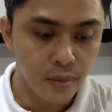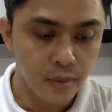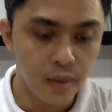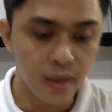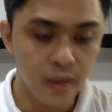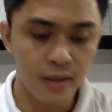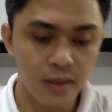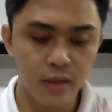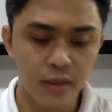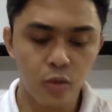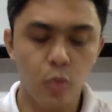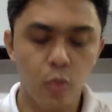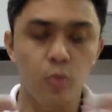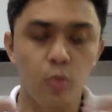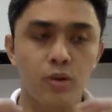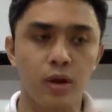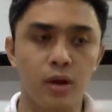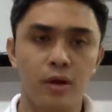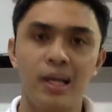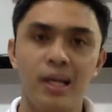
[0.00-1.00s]
That's
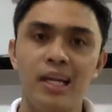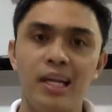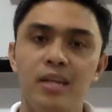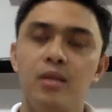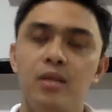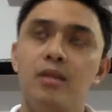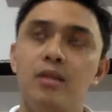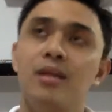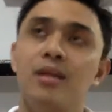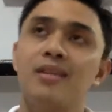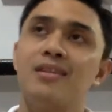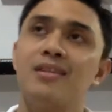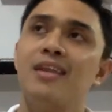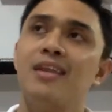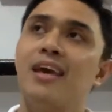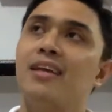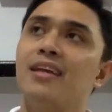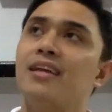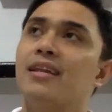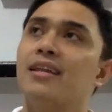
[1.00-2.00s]
really the
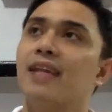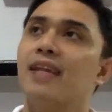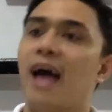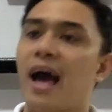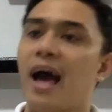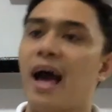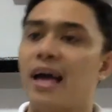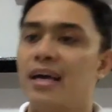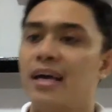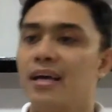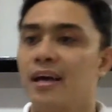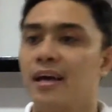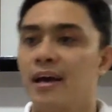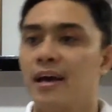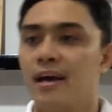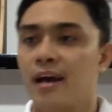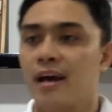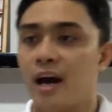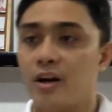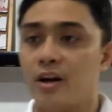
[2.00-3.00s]
thing that I
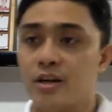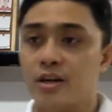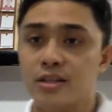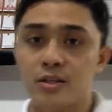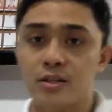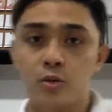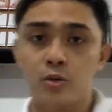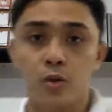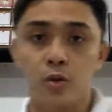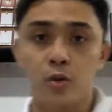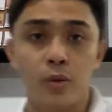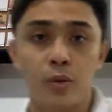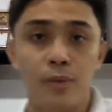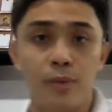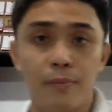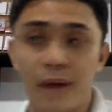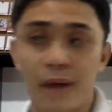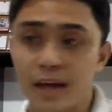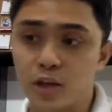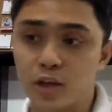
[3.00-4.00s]
understood with
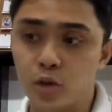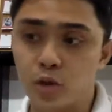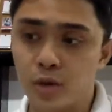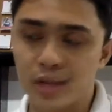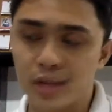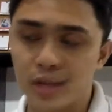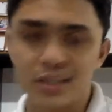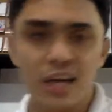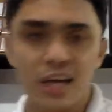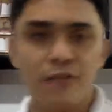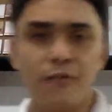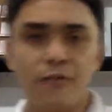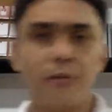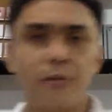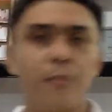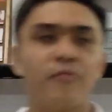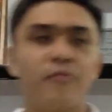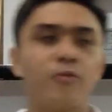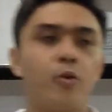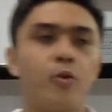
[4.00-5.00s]
Peng Joon. Aside from,
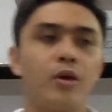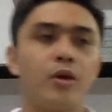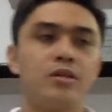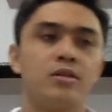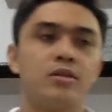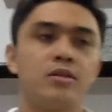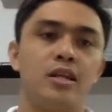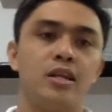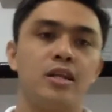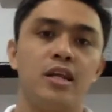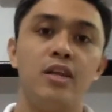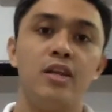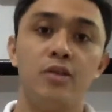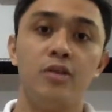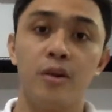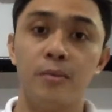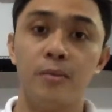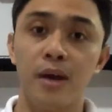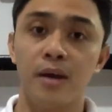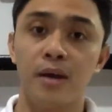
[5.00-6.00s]
of course, that
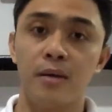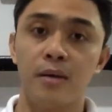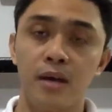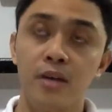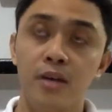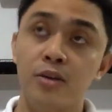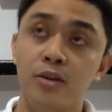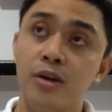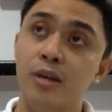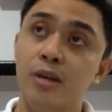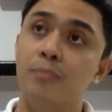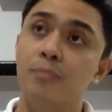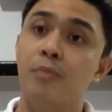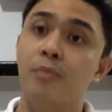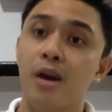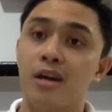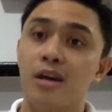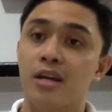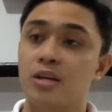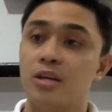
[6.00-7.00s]
internet
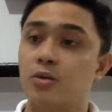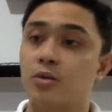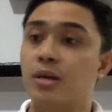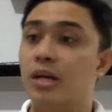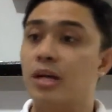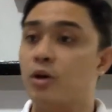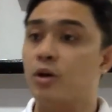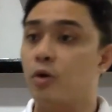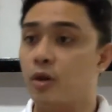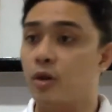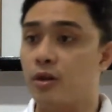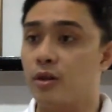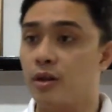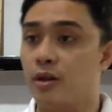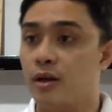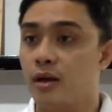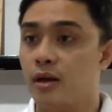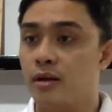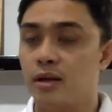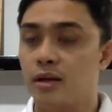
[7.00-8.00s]
marketing is really good,
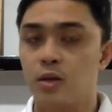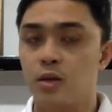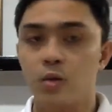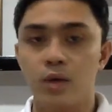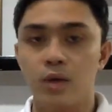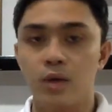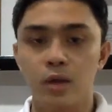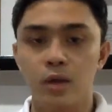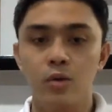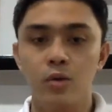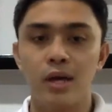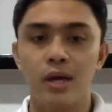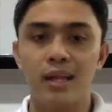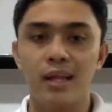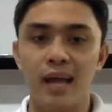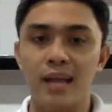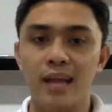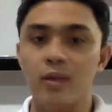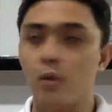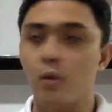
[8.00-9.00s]
that you can do that
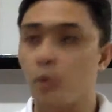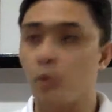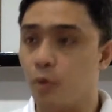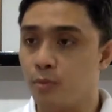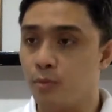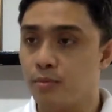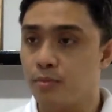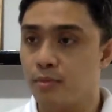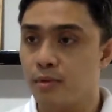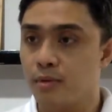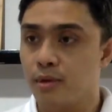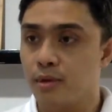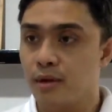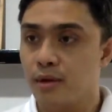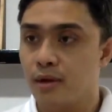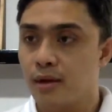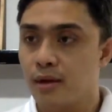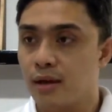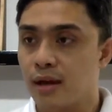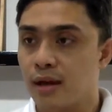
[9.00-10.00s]
at home
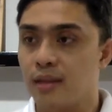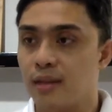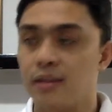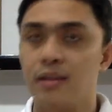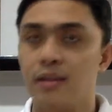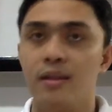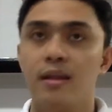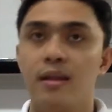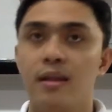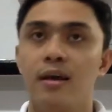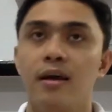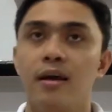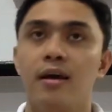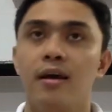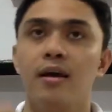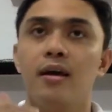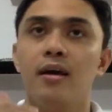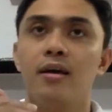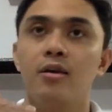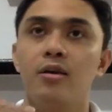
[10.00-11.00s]
and
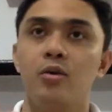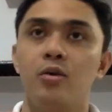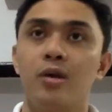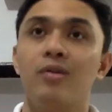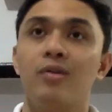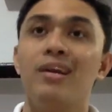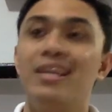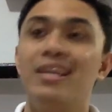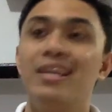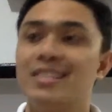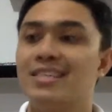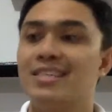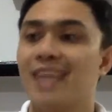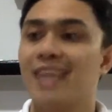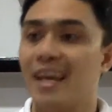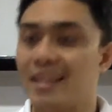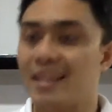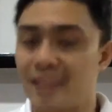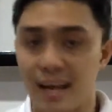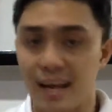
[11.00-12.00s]
you can really
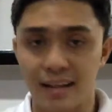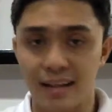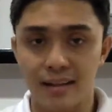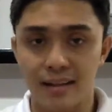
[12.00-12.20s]
scale that.